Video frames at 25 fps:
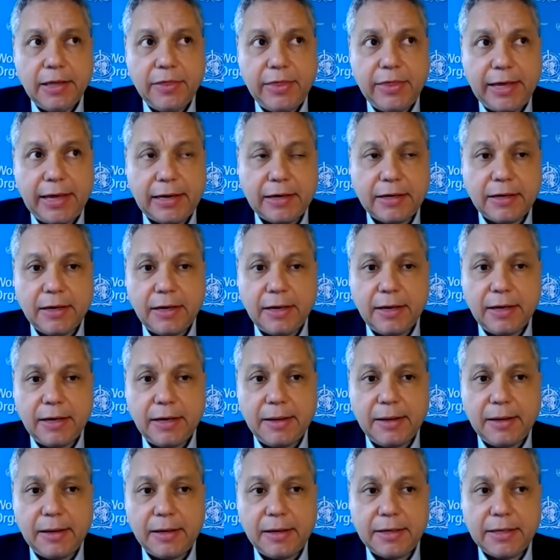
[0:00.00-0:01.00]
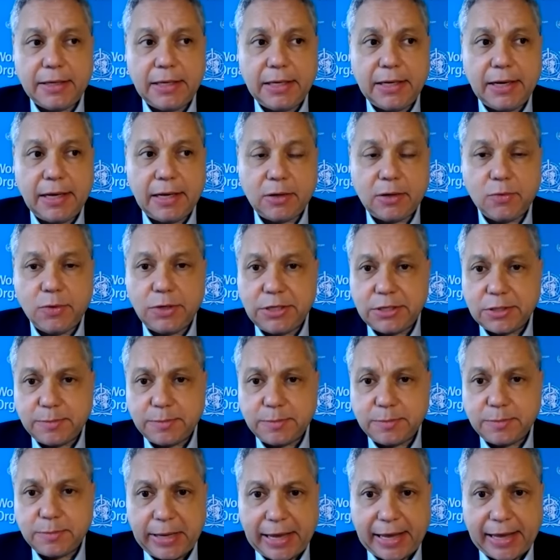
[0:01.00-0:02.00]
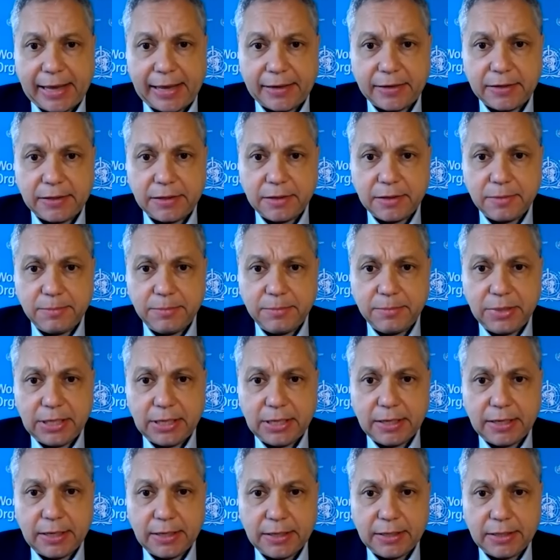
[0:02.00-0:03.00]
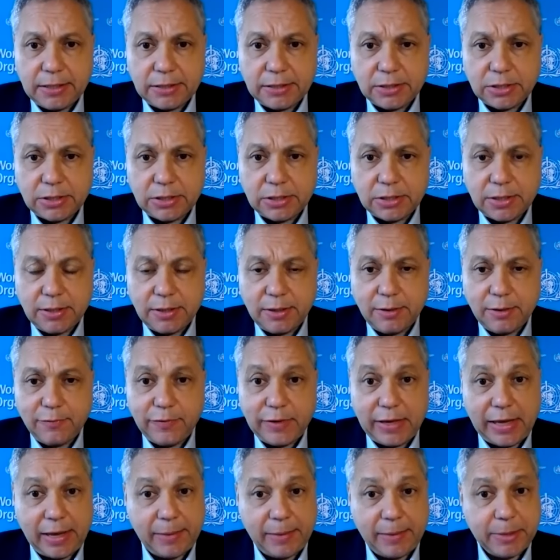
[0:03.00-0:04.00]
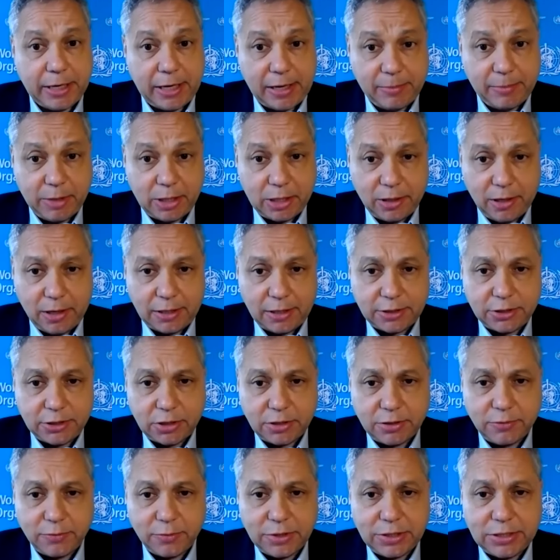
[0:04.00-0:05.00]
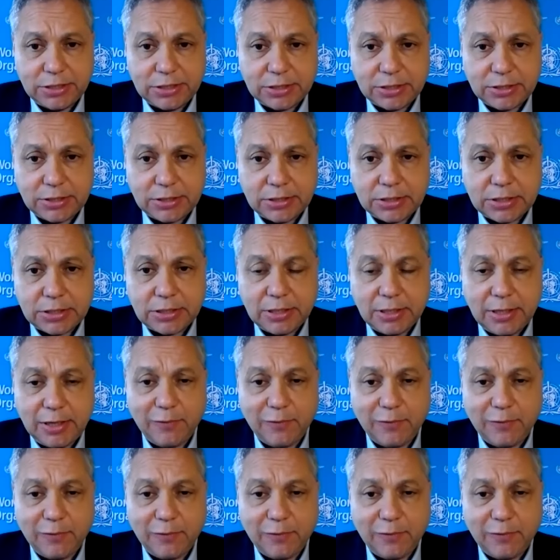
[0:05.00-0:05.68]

That inequity is bad because of epidemiological reasons.